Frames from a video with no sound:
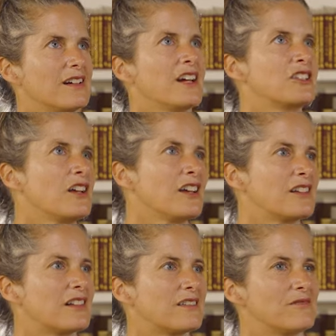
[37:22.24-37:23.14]
Actually,
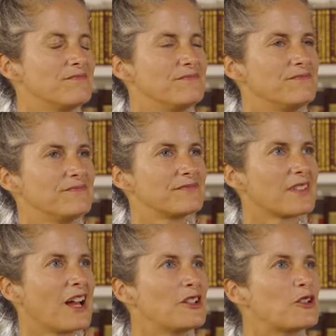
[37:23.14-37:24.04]
I,
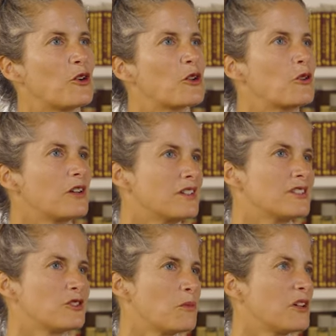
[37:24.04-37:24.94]
I don't look at
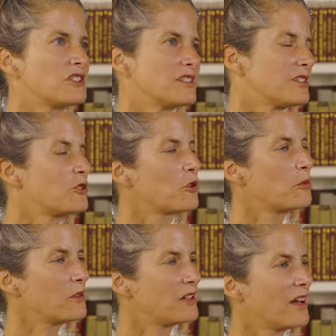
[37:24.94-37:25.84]
it so much as a
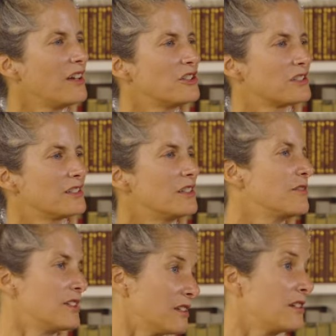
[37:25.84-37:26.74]
documentation,
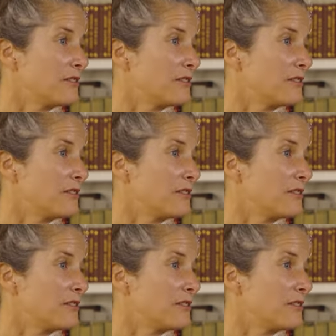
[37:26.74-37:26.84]
even mm -hmm.